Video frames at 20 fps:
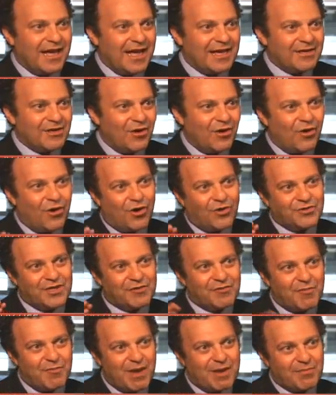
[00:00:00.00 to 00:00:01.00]
And all
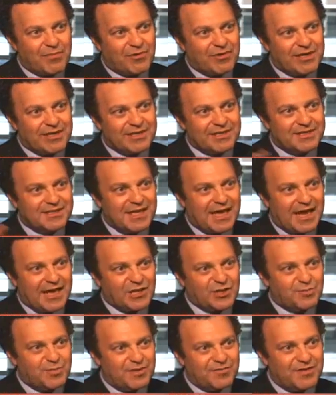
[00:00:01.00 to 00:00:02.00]
they remember is the
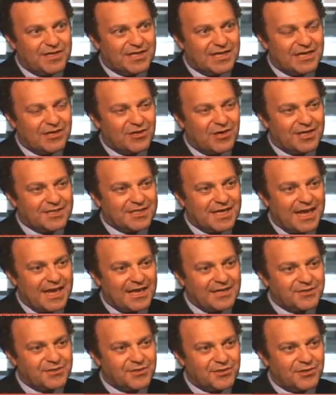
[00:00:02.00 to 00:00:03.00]
HPV can cause
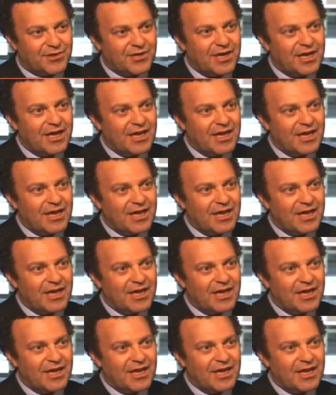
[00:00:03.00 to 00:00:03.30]
cancer.